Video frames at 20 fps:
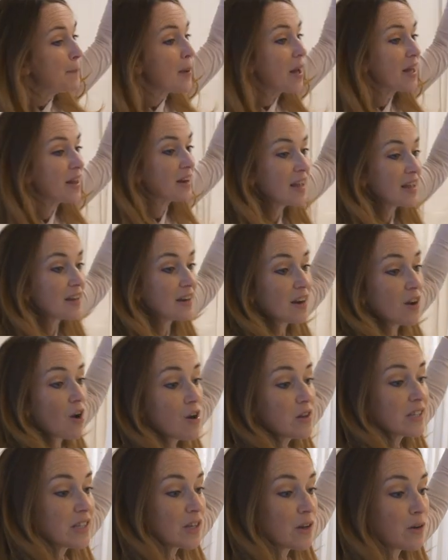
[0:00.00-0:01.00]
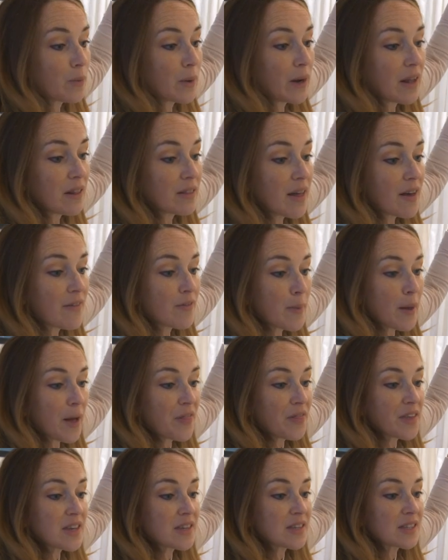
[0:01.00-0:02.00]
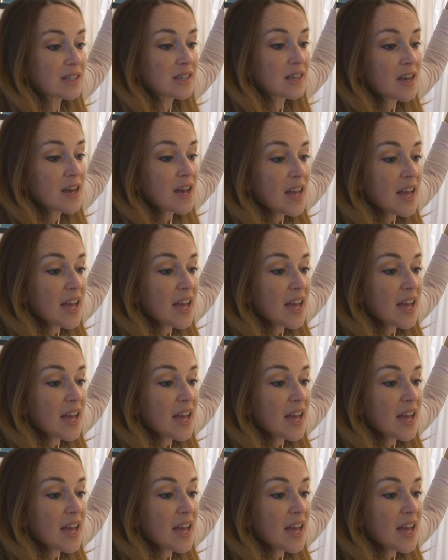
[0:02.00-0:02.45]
But, and it also, what I love about this,